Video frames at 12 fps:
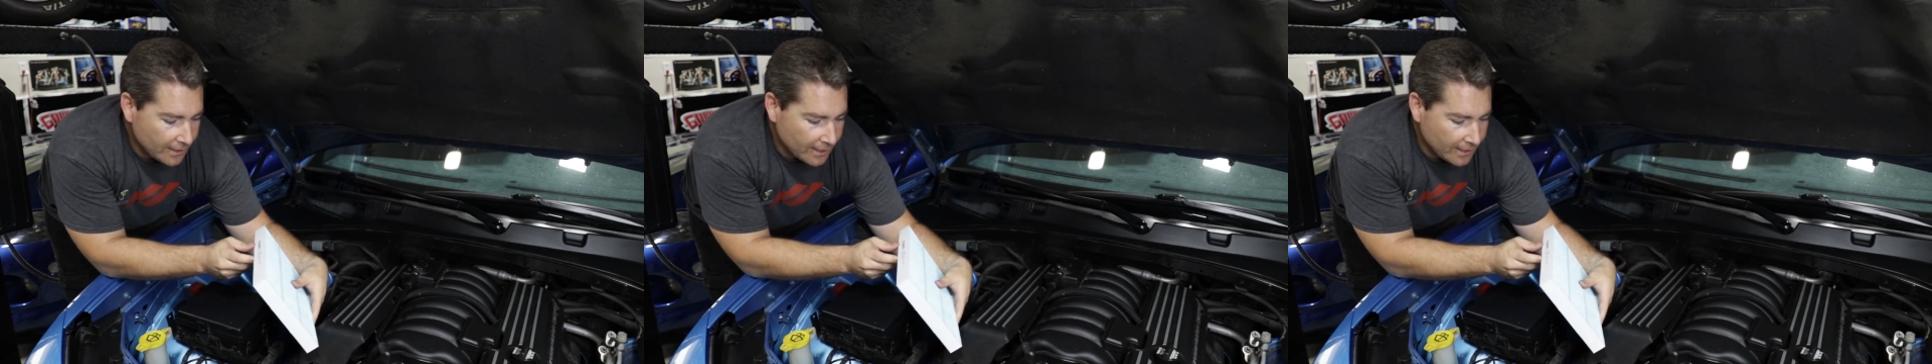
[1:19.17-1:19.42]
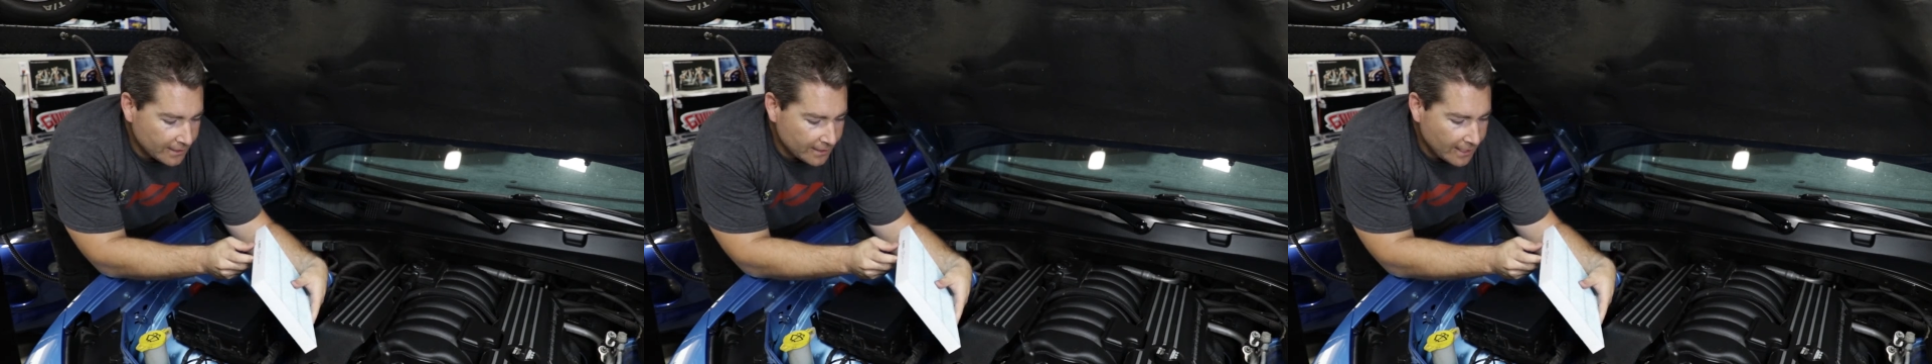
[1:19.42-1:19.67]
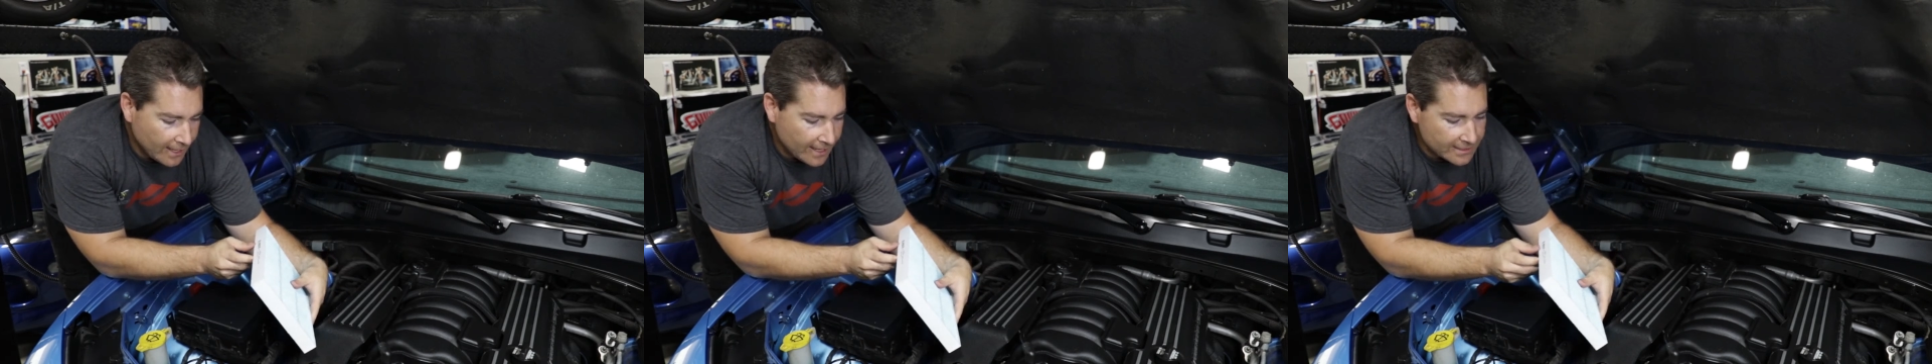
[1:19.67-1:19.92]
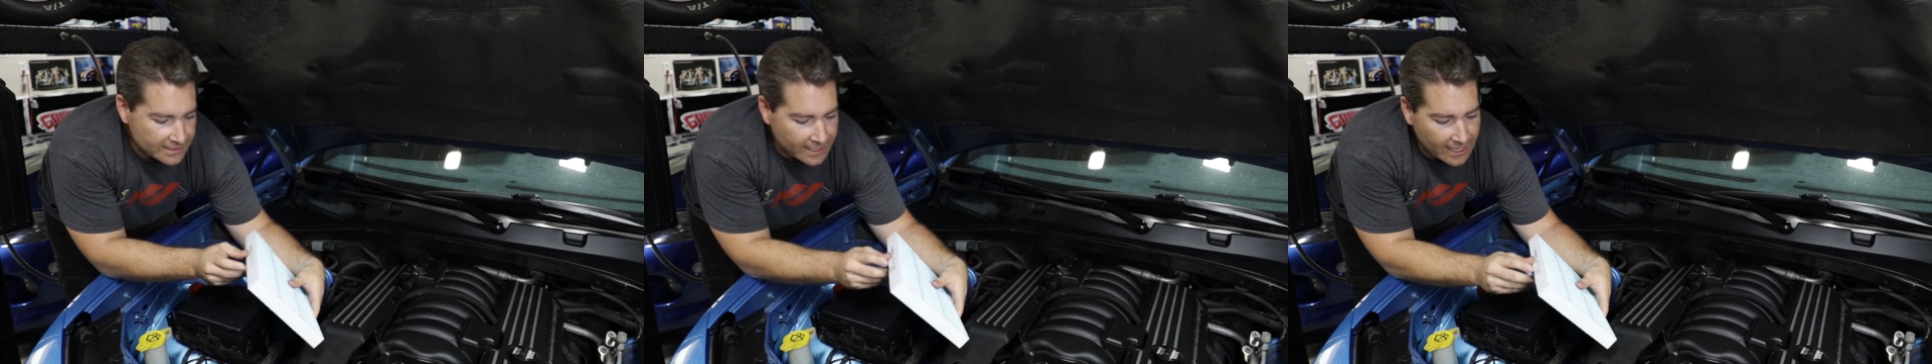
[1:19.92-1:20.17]
and it
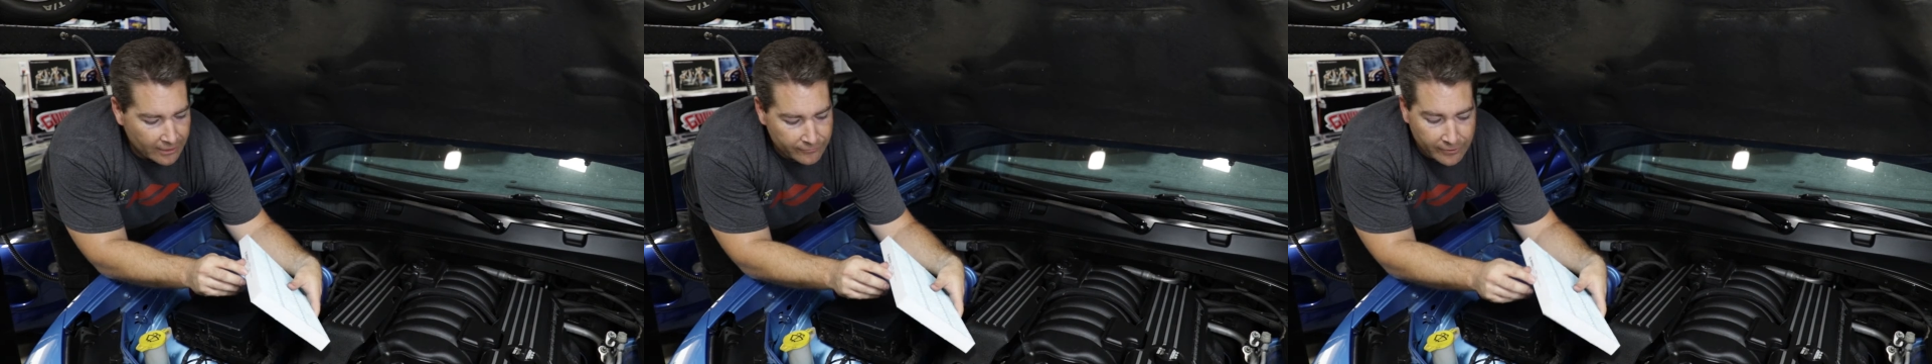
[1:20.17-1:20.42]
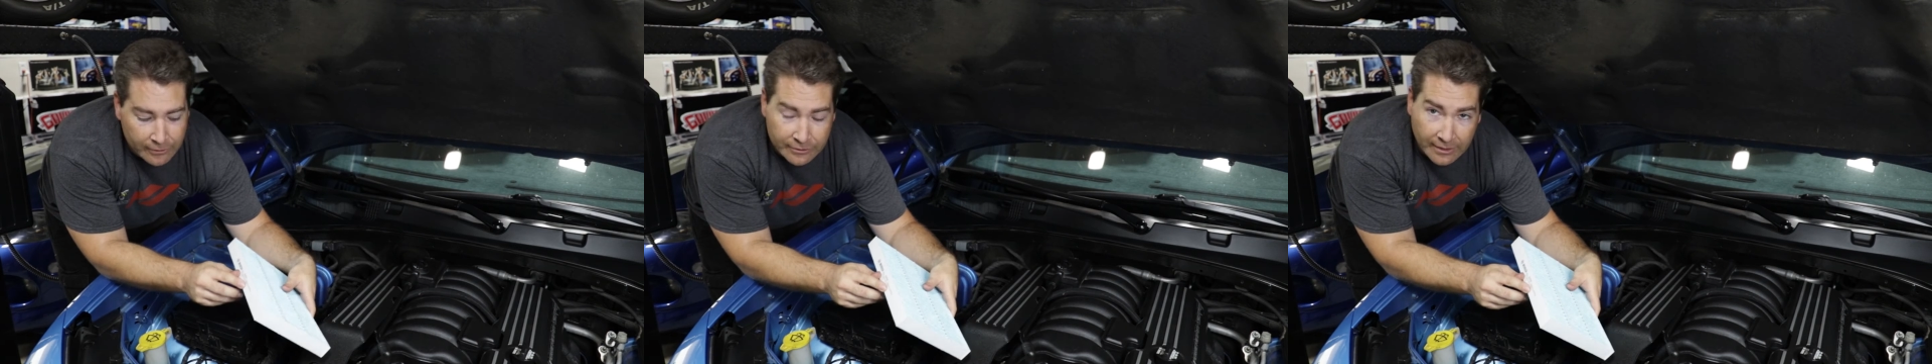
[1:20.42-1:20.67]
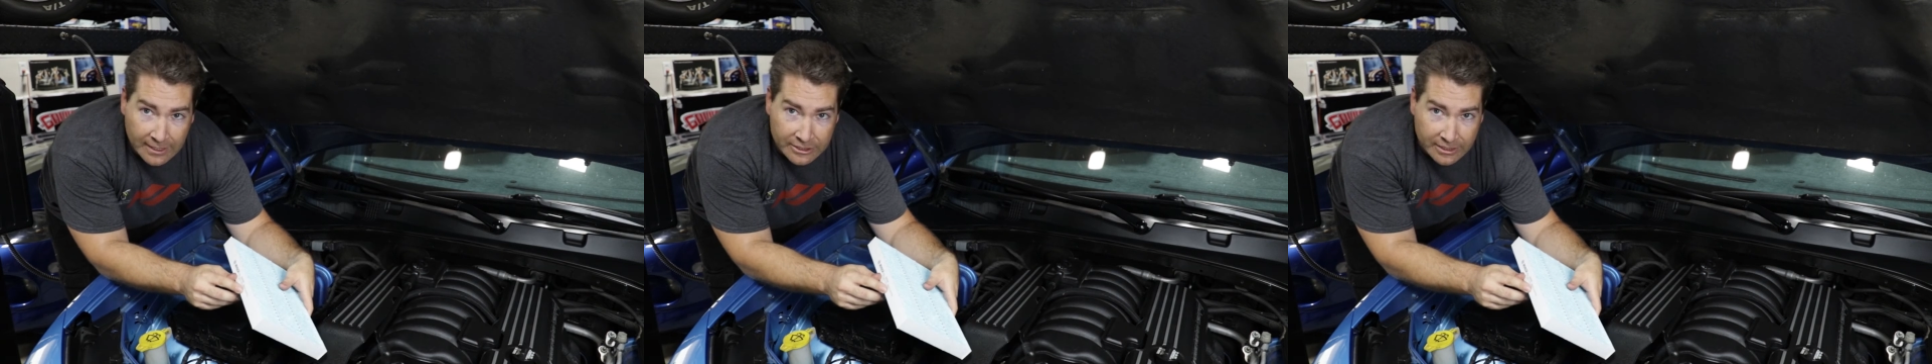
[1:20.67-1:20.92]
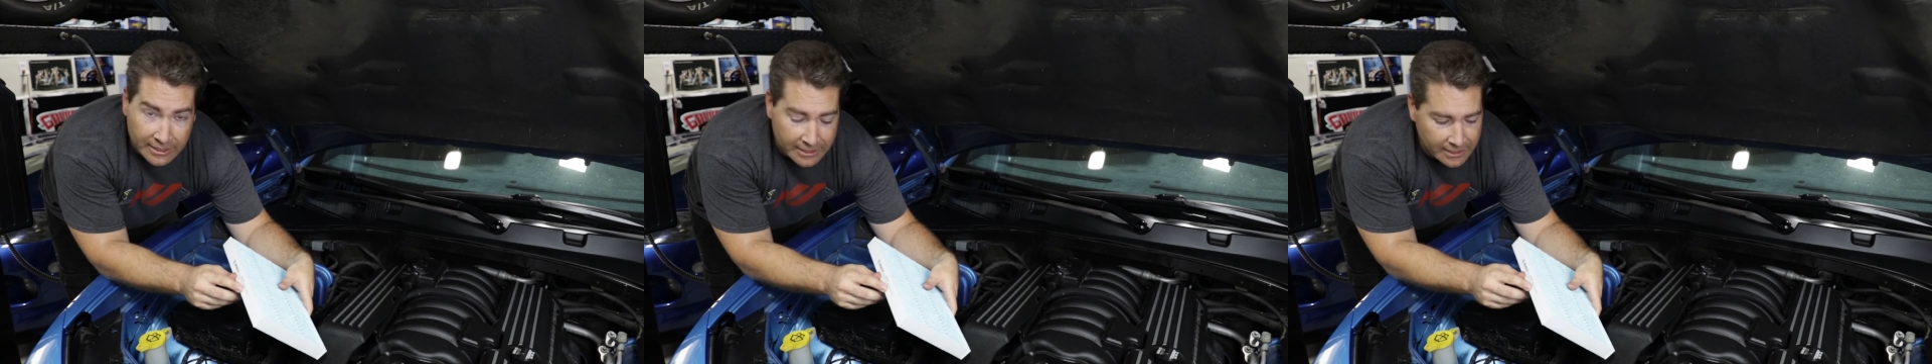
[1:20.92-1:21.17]
has the airflow
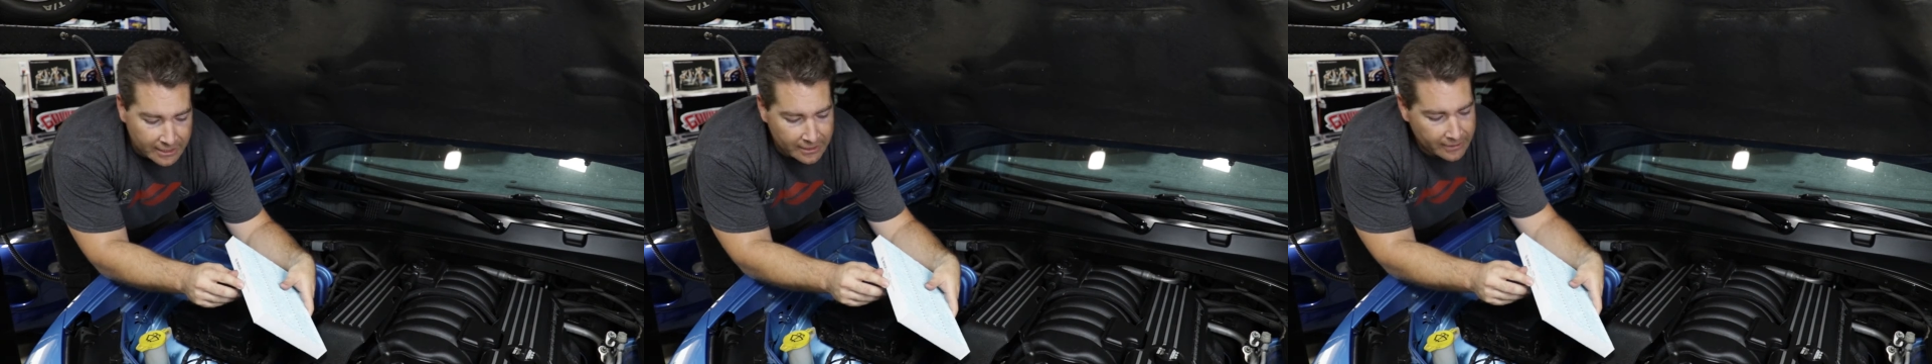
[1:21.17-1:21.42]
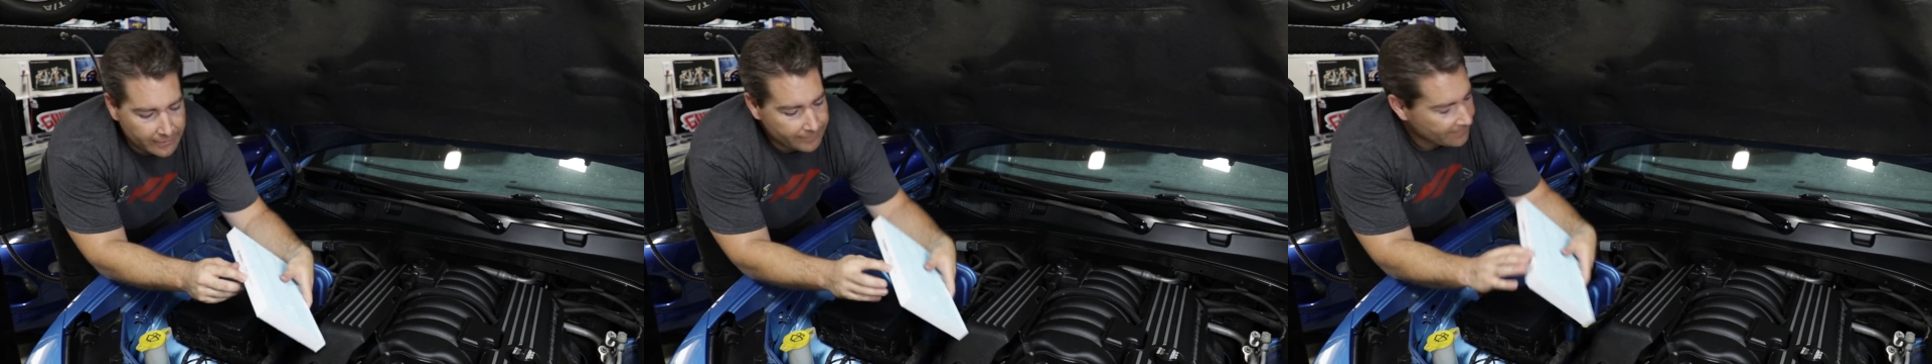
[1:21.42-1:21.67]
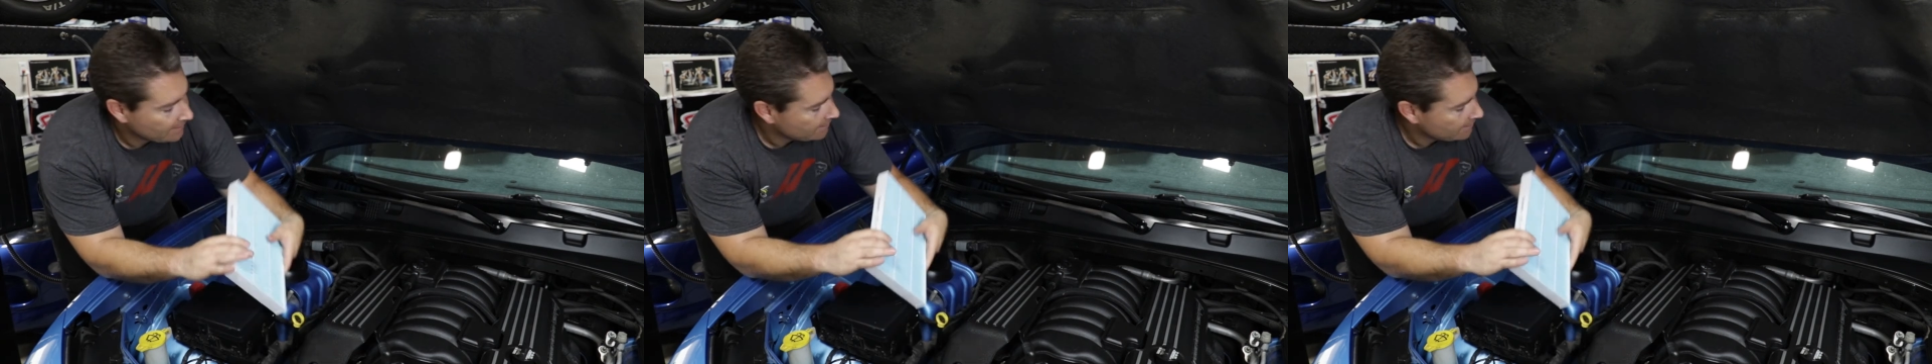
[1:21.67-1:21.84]
direction in here.